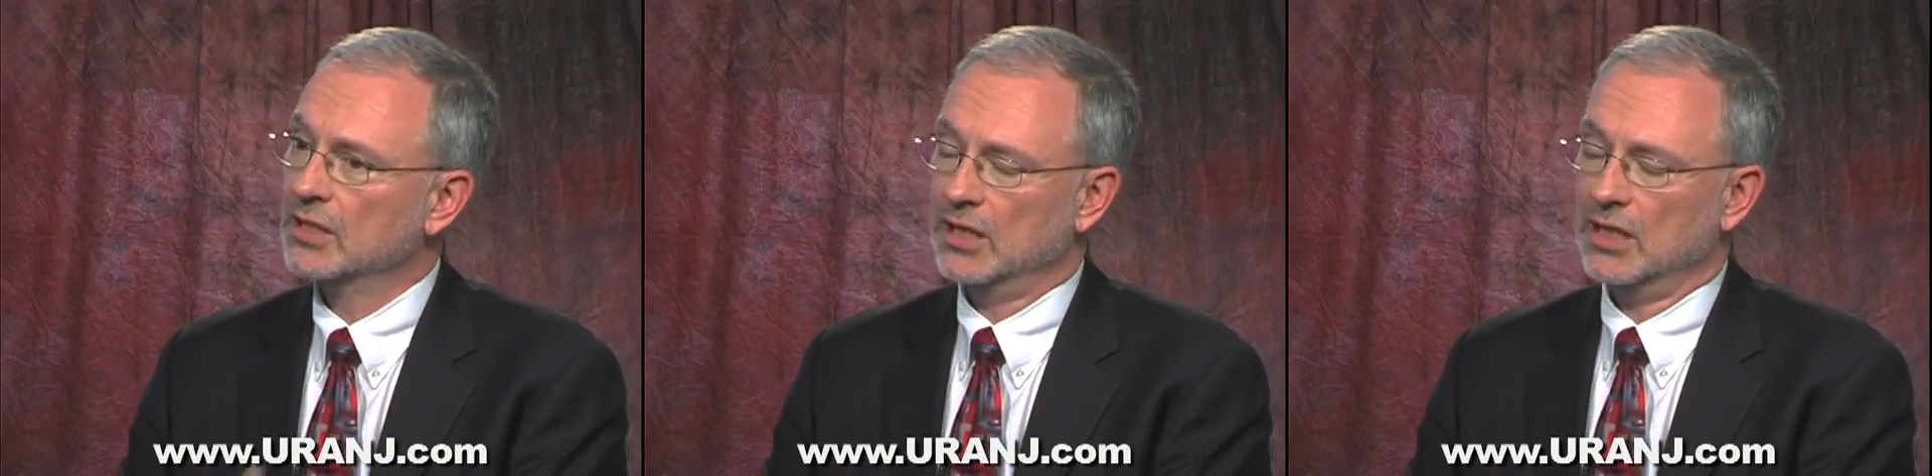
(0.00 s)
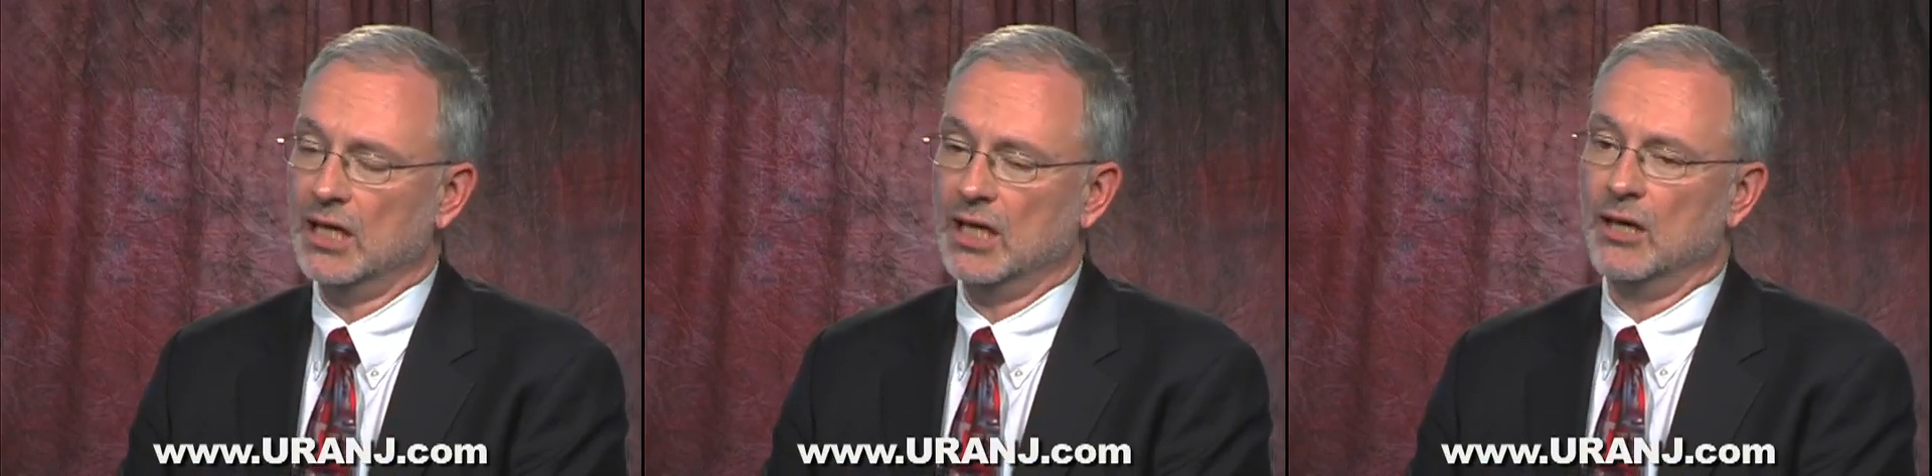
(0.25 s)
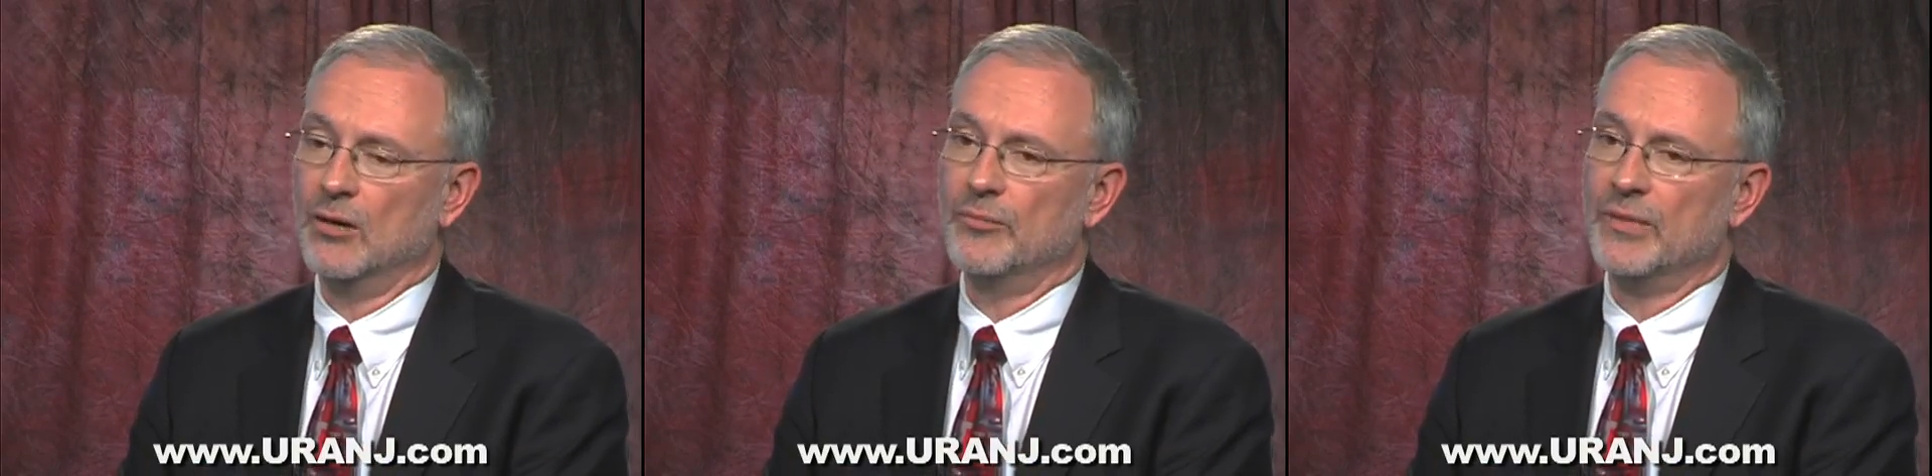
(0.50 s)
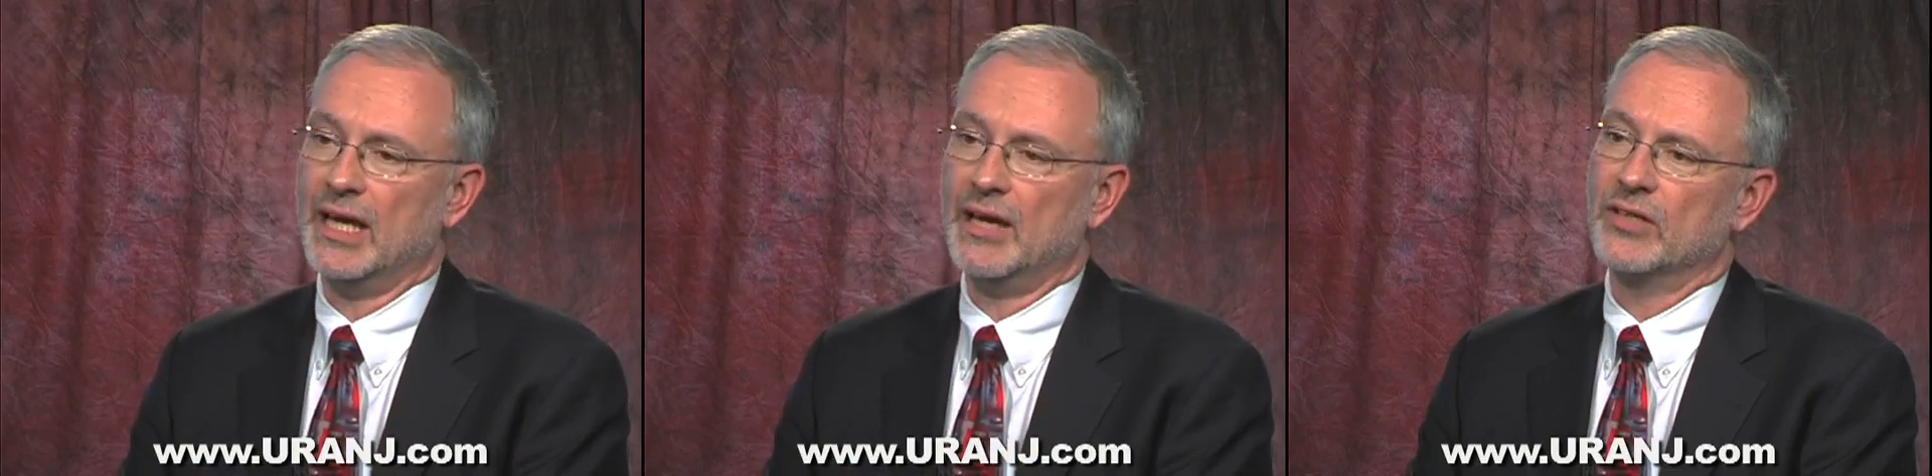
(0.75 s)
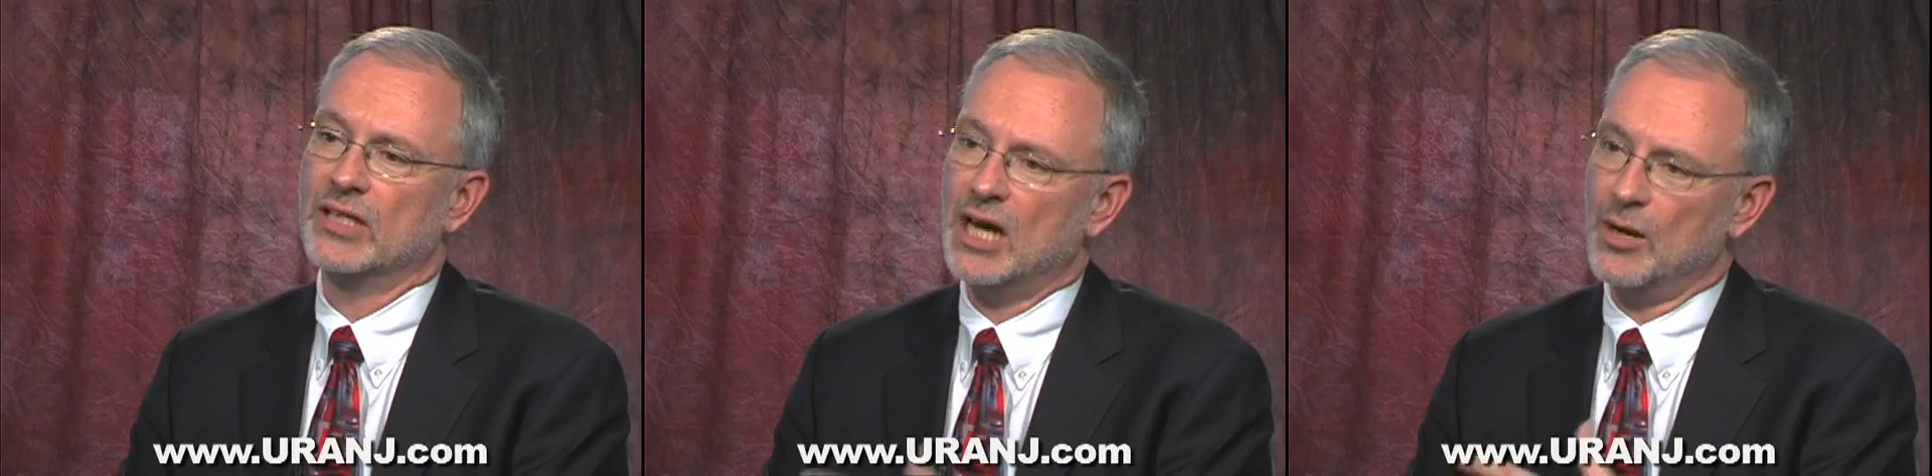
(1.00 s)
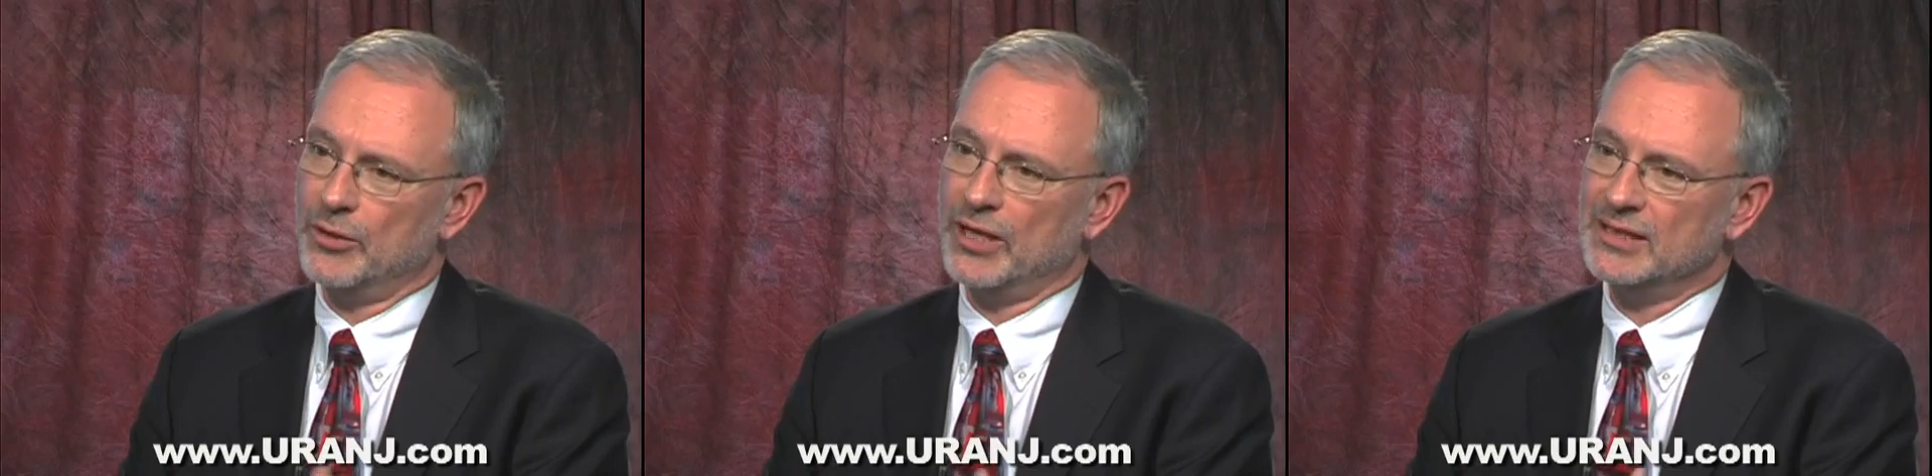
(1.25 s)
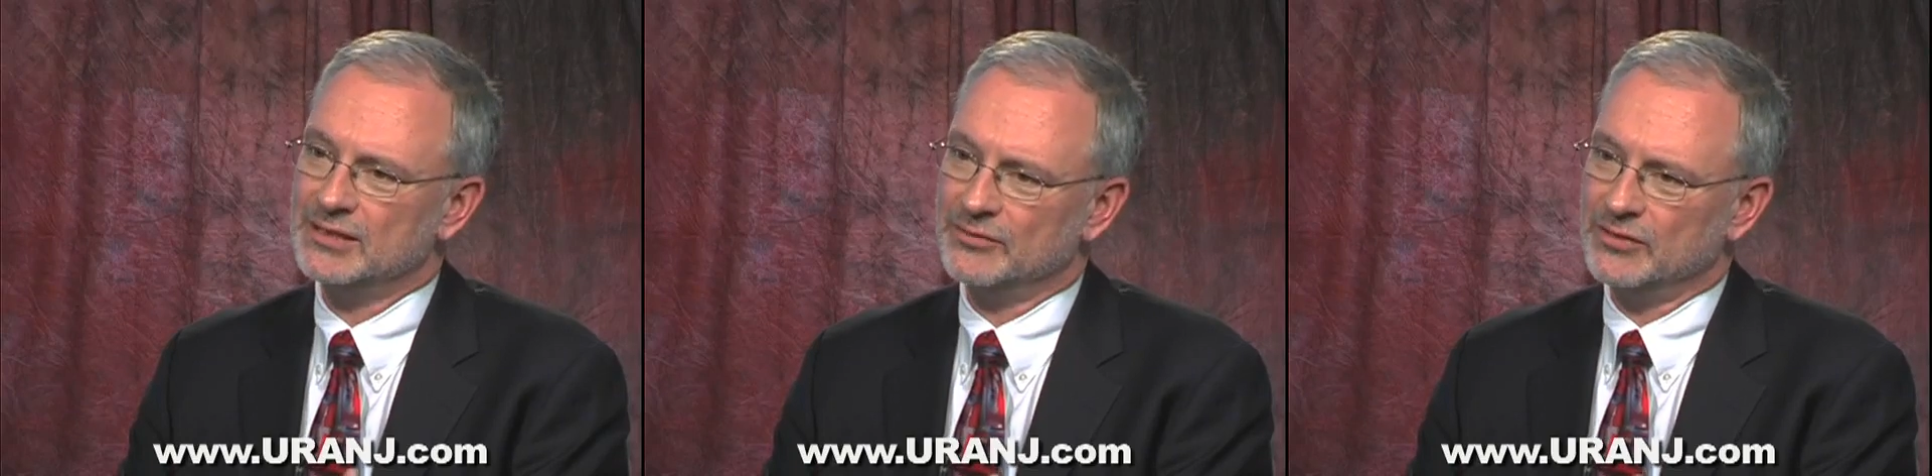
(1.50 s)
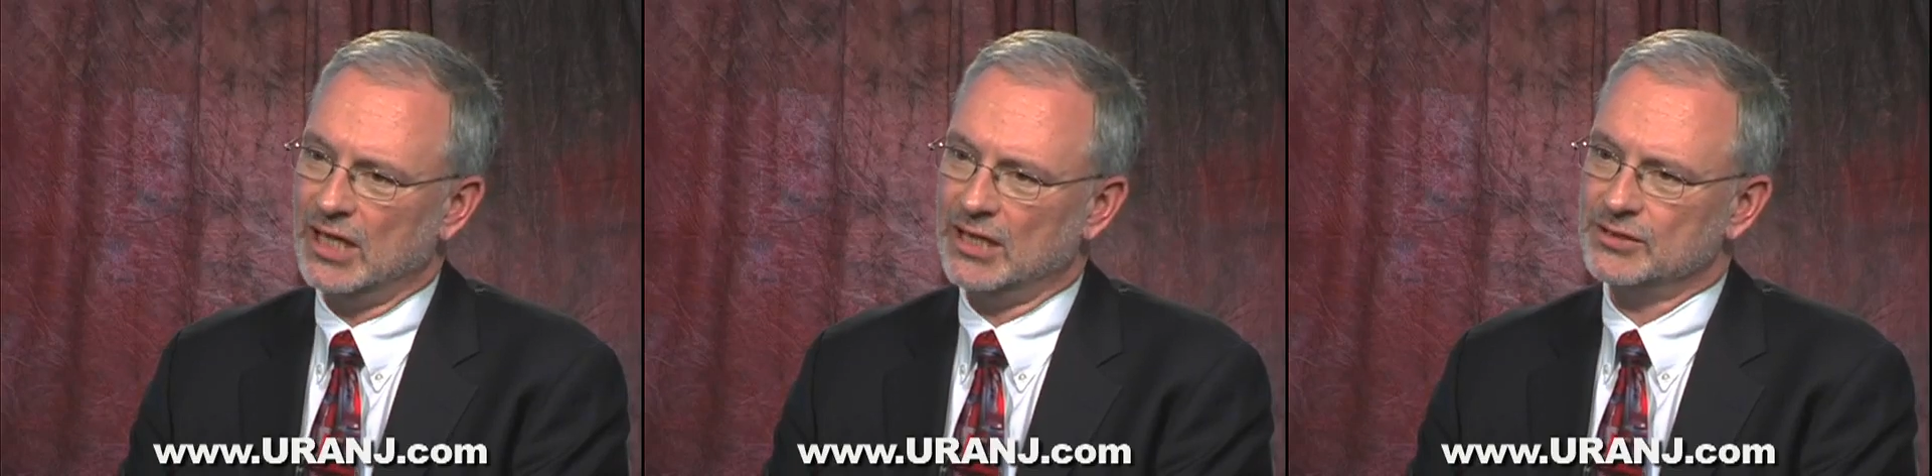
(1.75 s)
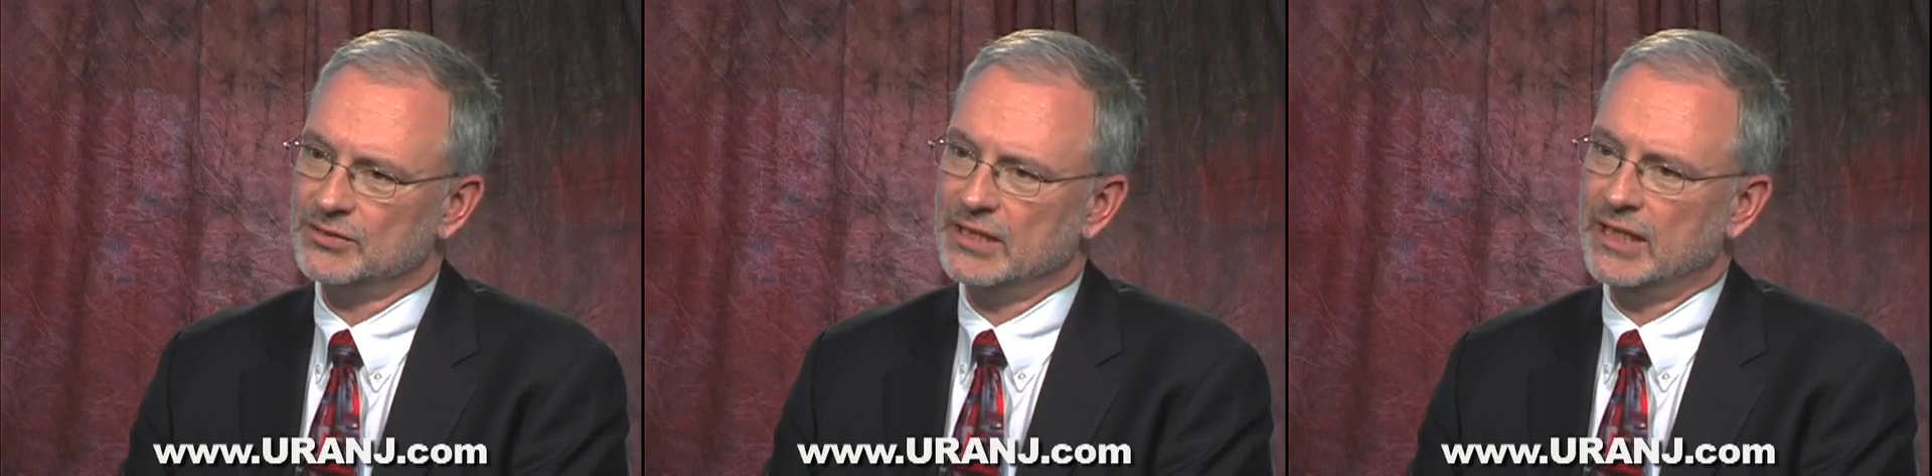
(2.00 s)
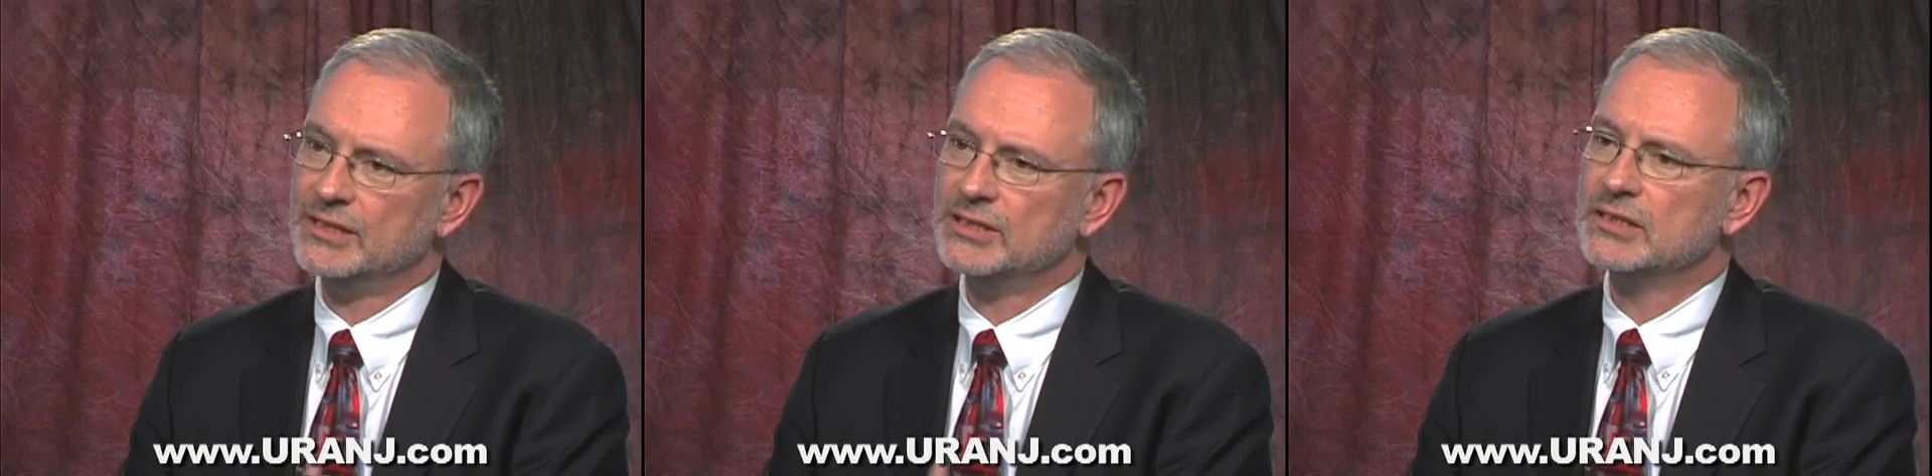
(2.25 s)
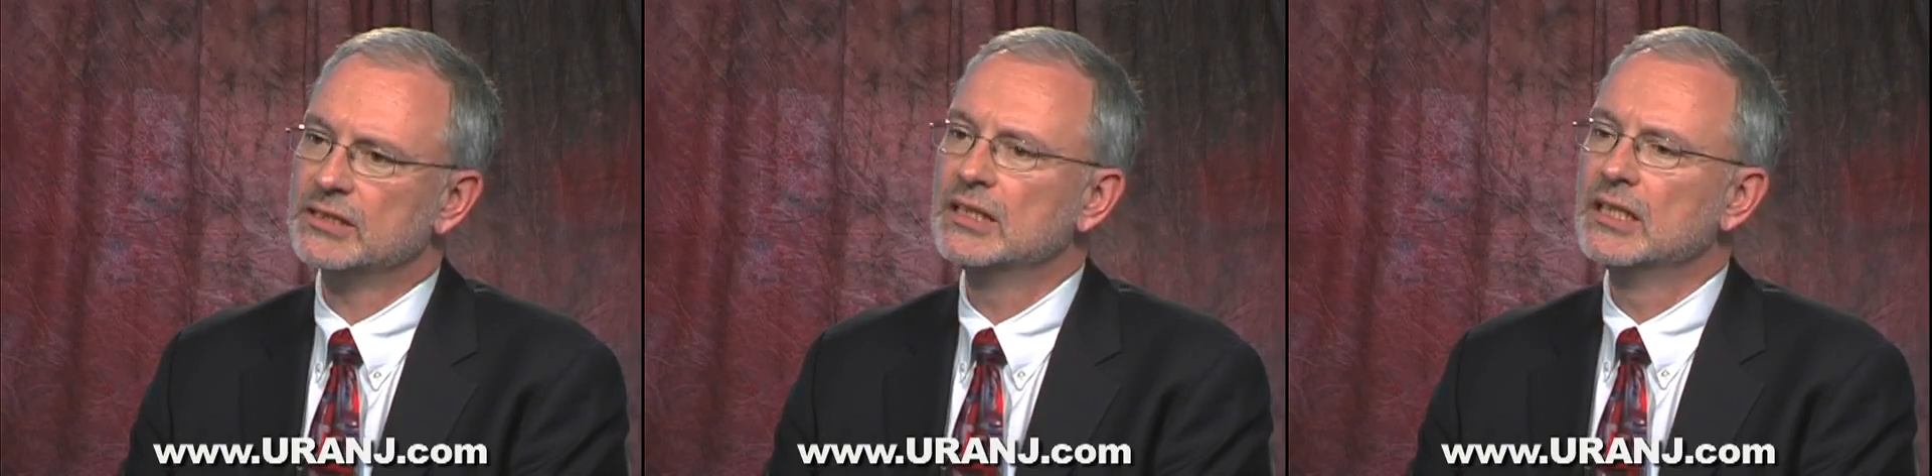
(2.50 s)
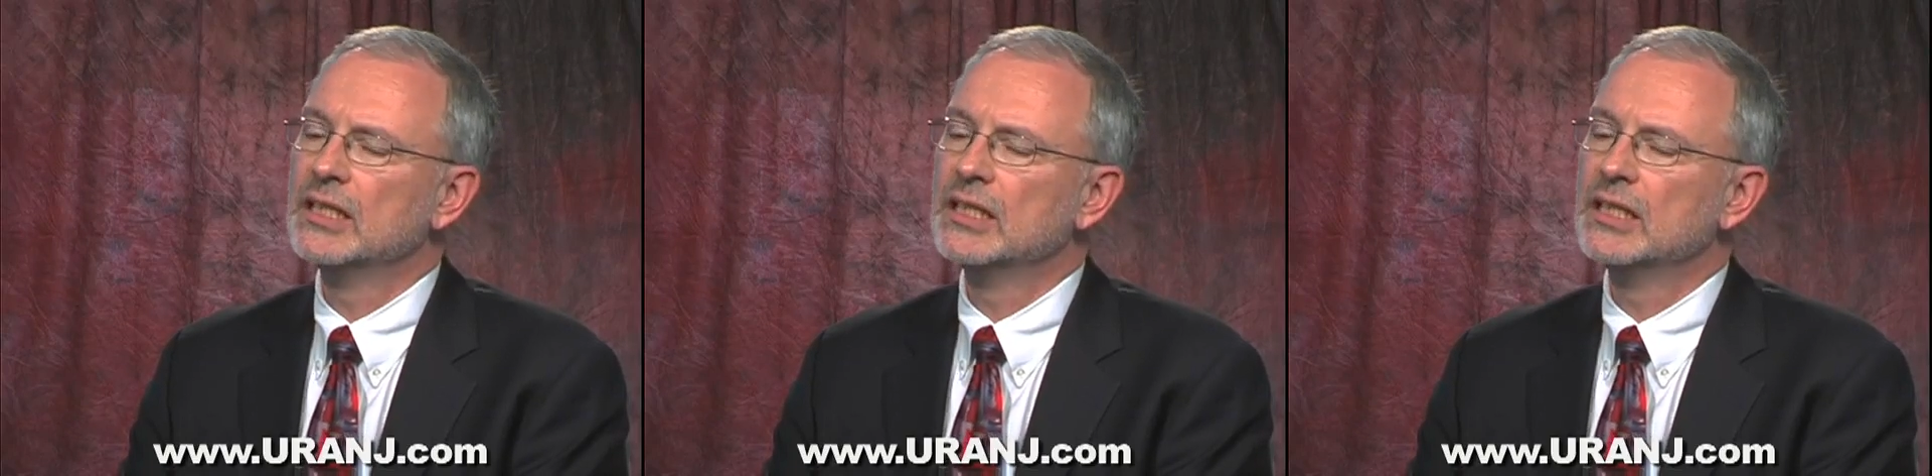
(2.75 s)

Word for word: Um, they have a comprehensive consultation,